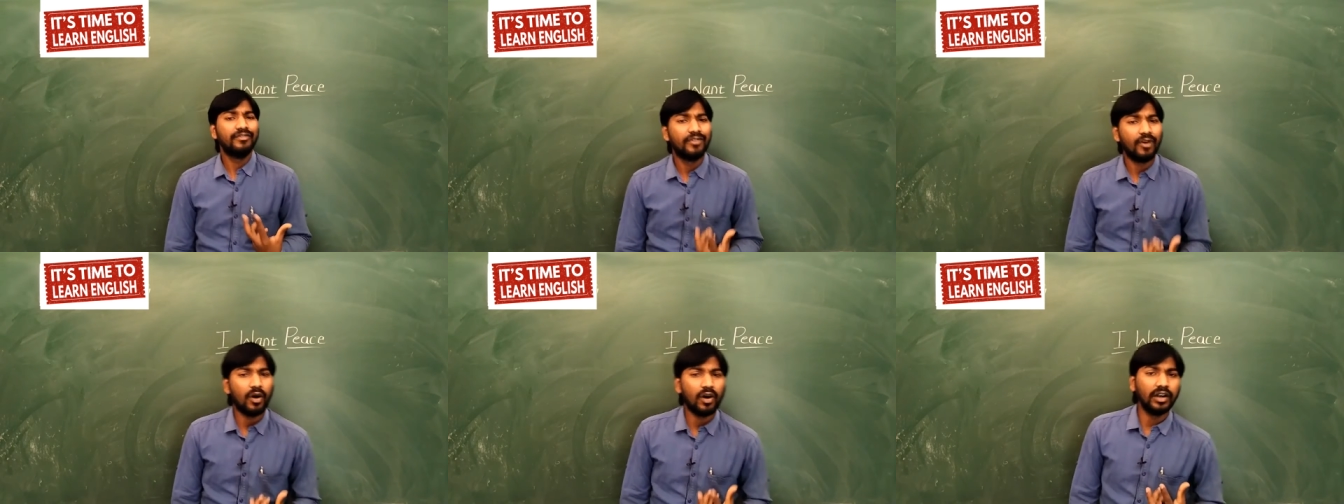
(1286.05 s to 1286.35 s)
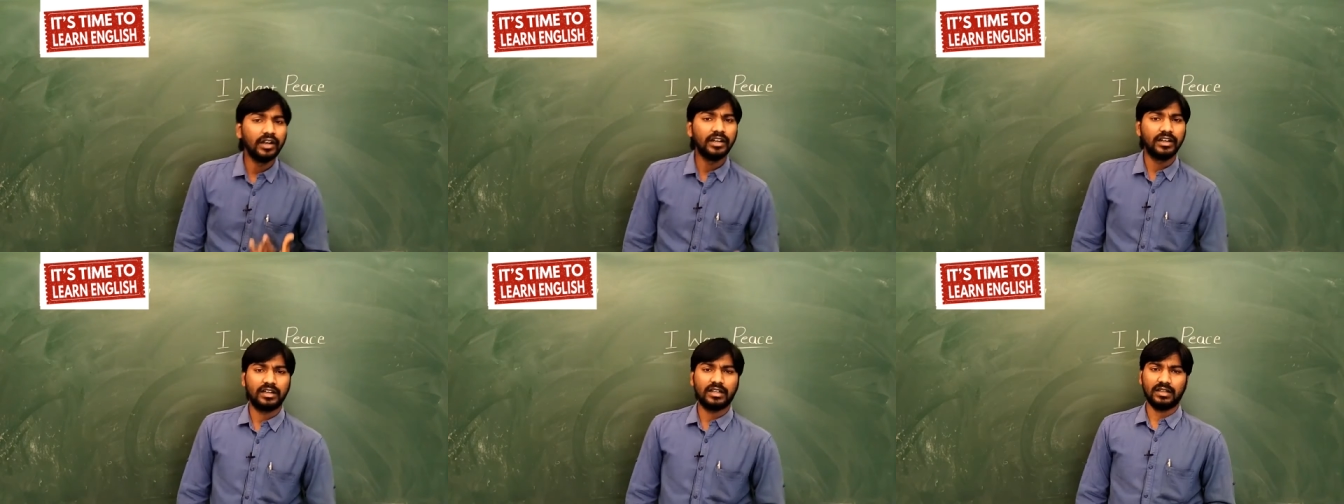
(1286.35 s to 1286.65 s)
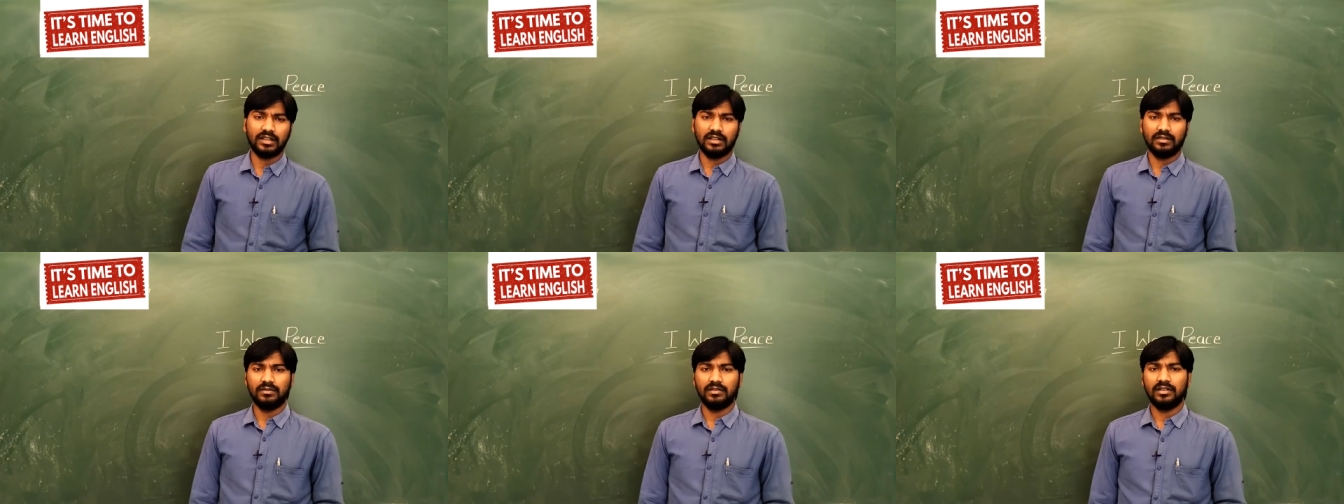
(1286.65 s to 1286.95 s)

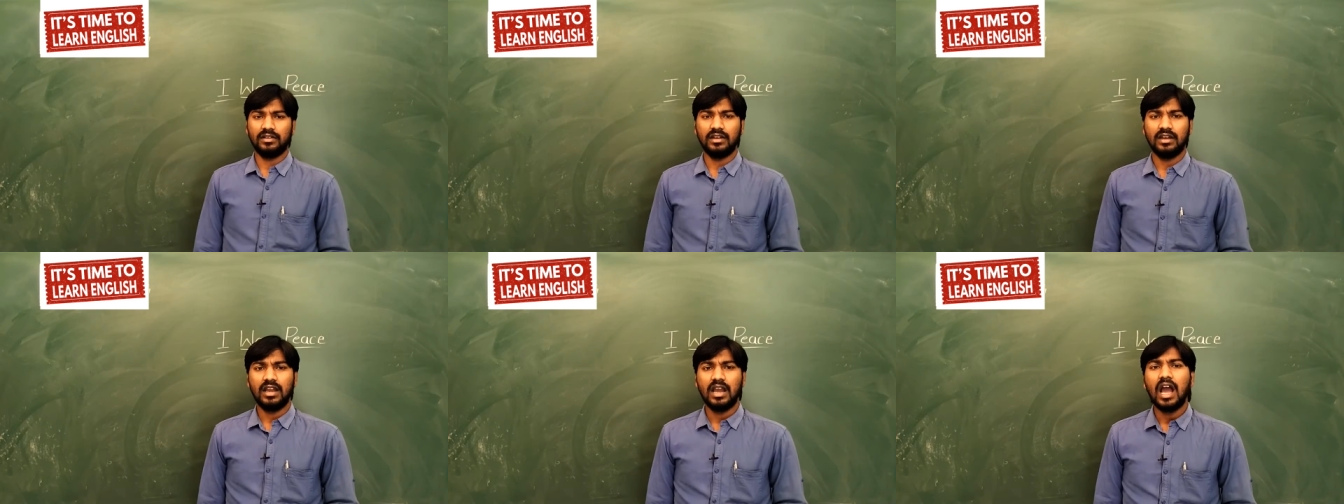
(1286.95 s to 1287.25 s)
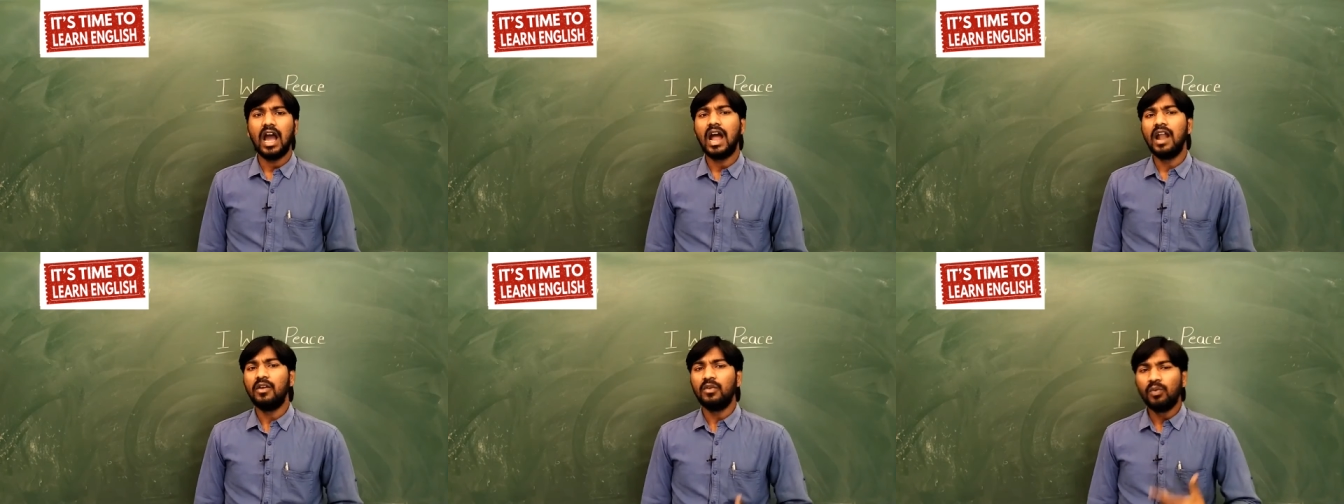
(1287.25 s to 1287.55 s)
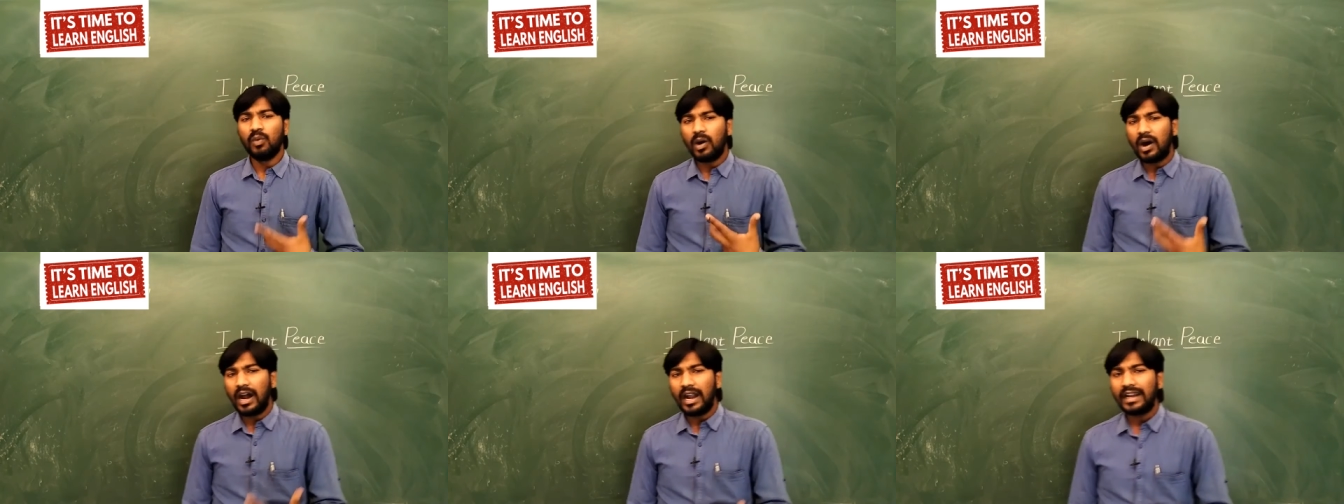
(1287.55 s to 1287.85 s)
want
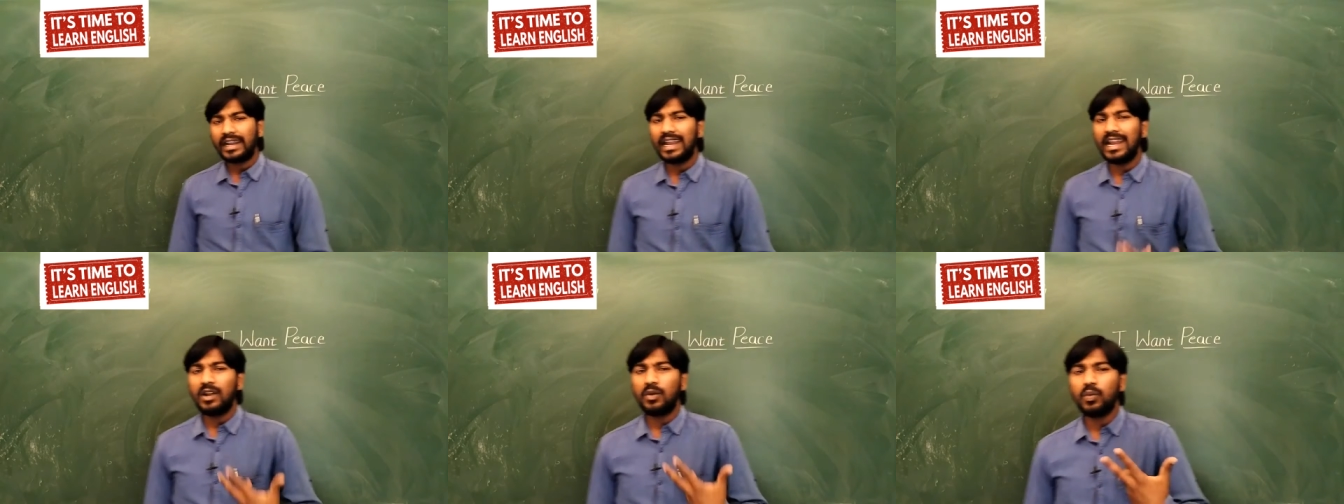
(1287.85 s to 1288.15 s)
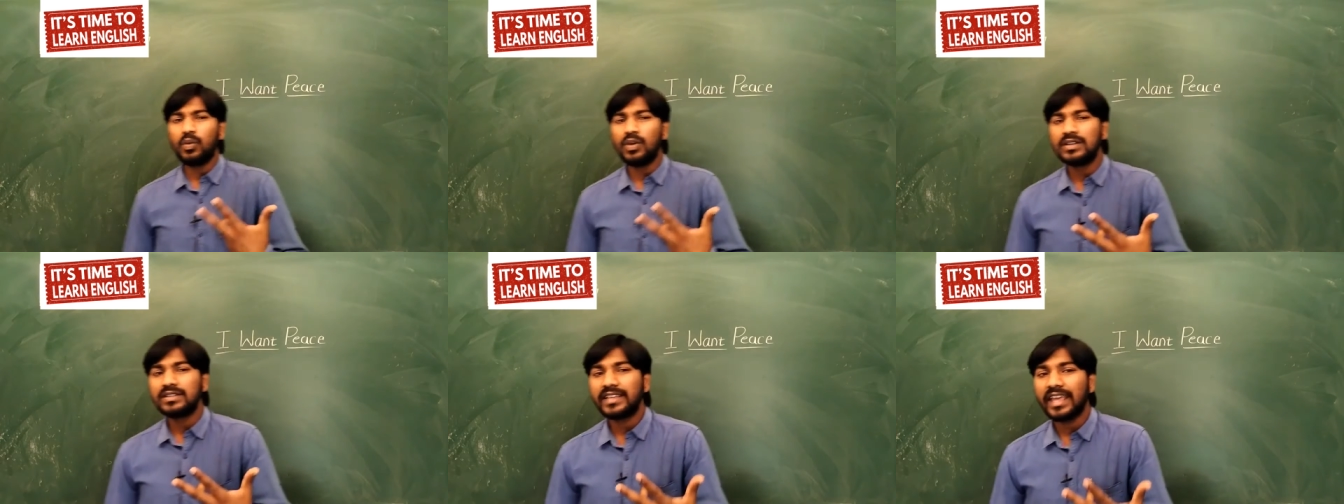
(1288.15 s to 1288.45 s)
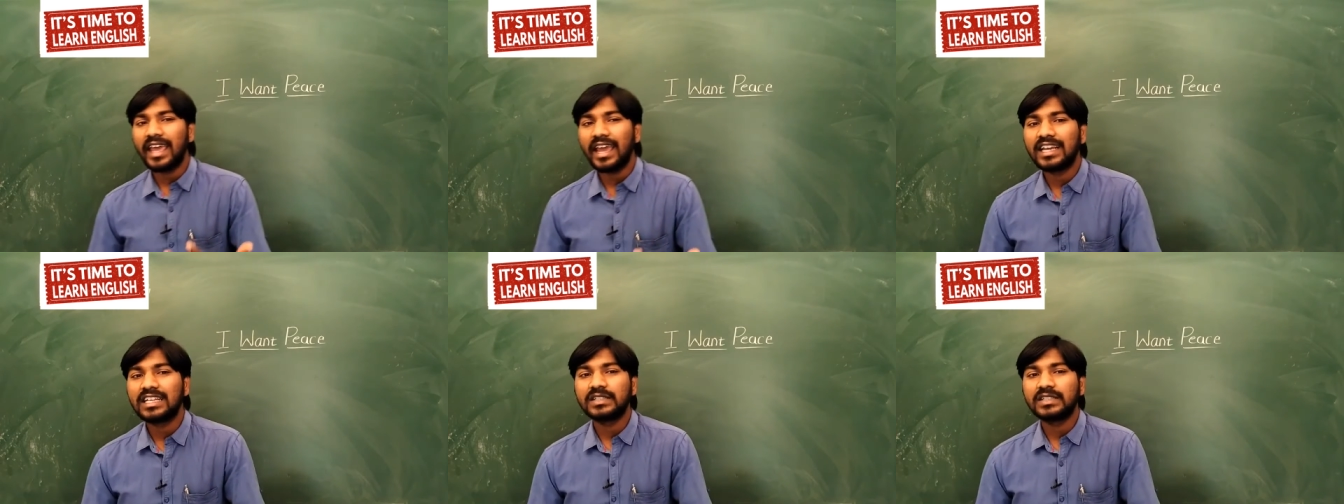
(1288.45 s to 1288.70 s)
and what it was